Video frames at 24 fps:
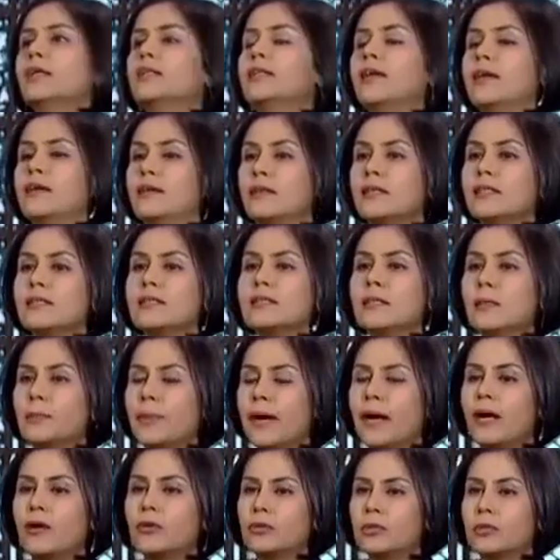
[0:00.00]
There is
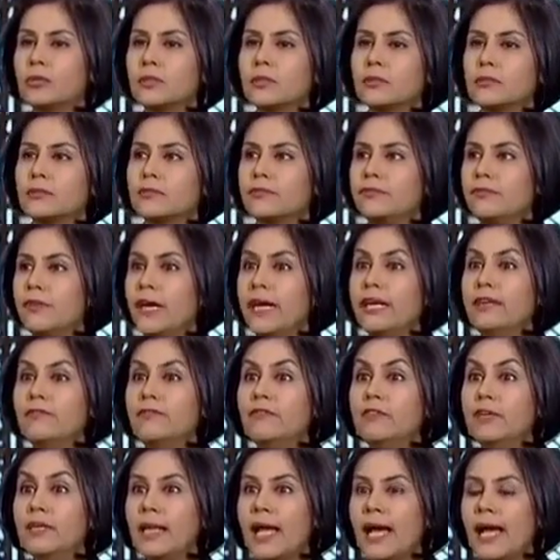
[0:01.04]
about
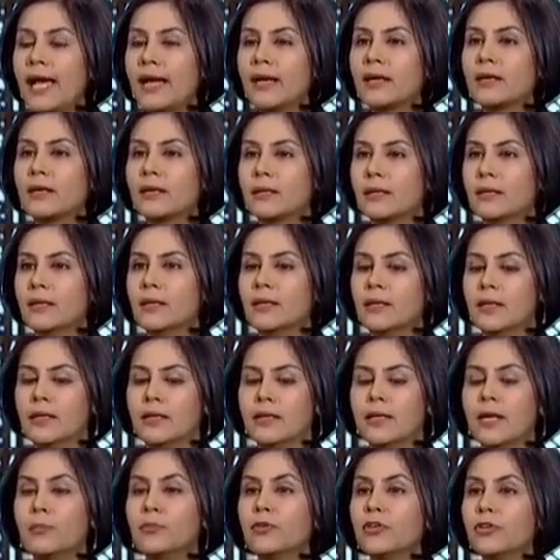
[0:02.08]
5 lakh
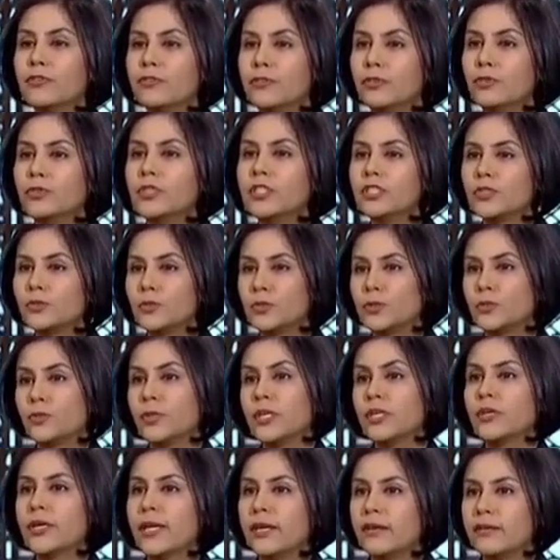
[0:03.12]
number of units which
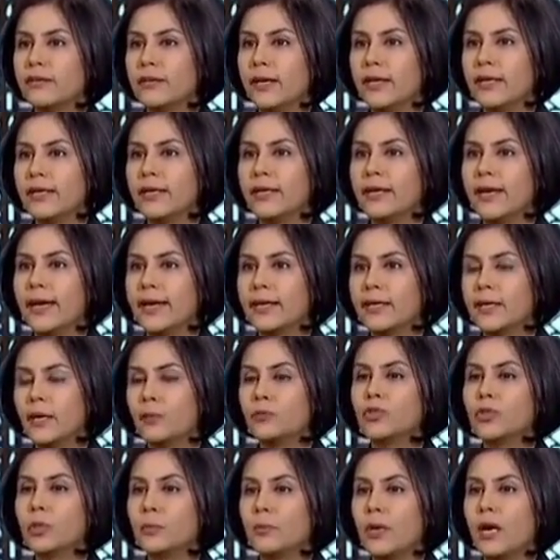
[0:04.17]
were to get ready and
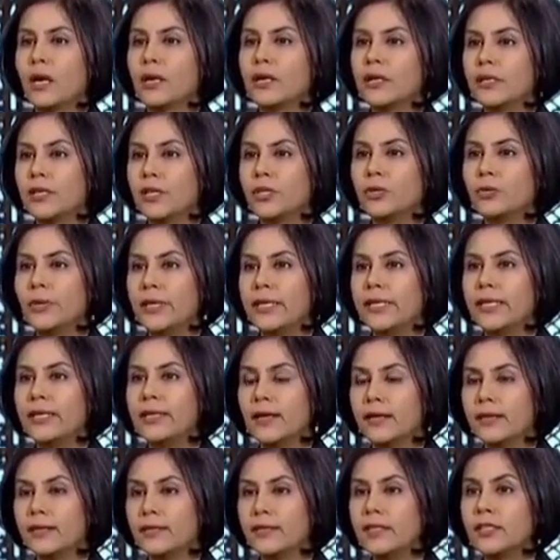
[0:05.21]
come to the market in
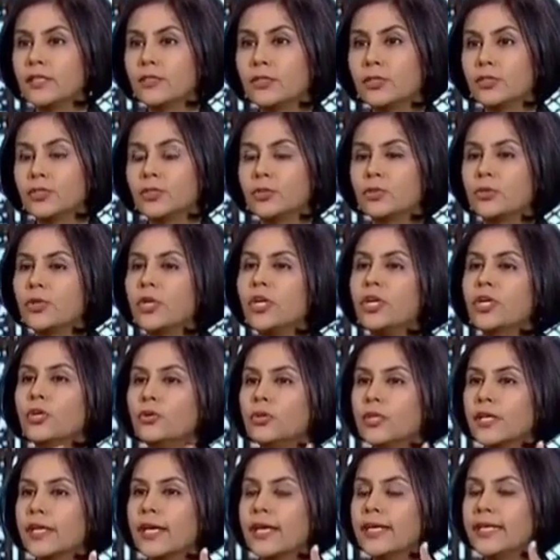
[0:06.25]
2019. Khushru,
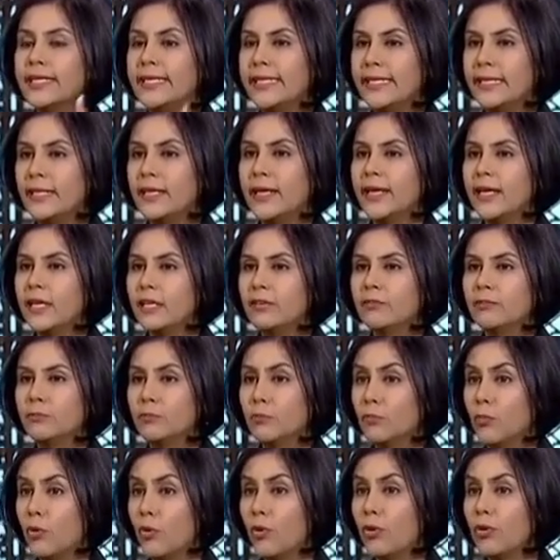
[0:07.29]
do they get
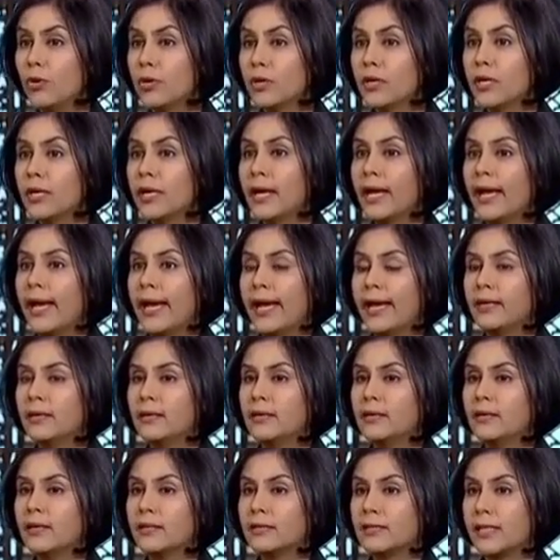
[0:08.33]
delayed more?
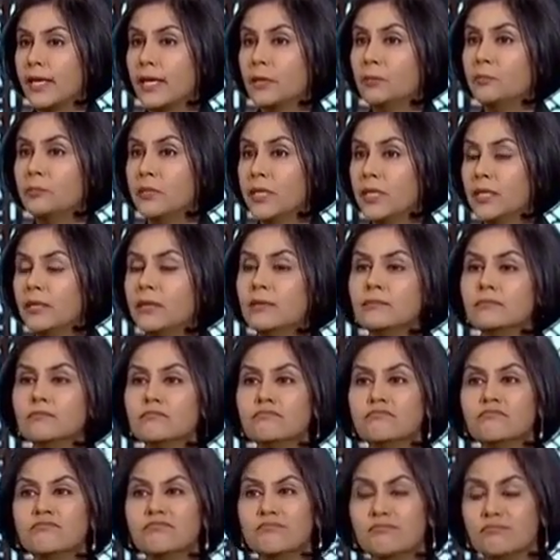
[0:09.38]
And does that mean
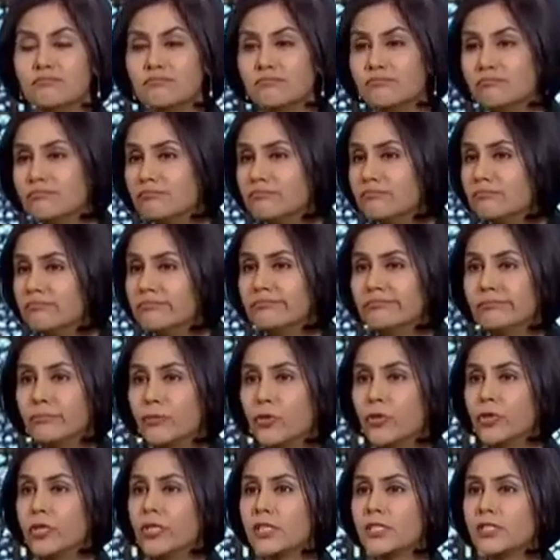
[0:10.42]

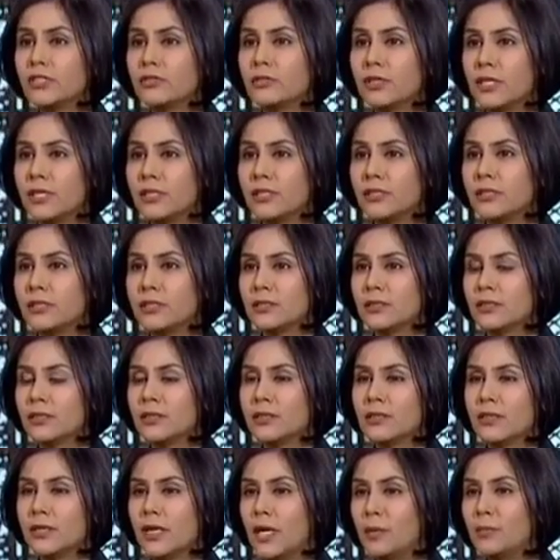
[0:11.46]
more distrust
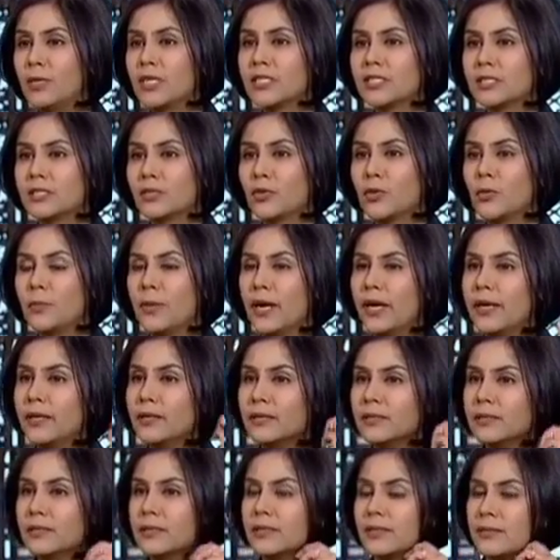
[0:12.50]
amongst the home
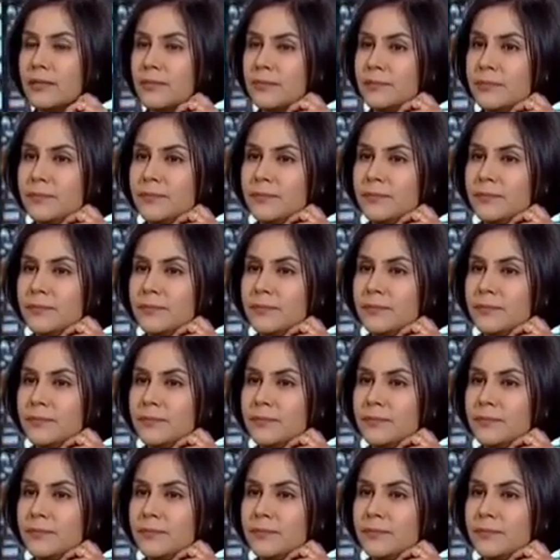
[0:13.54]
buyers?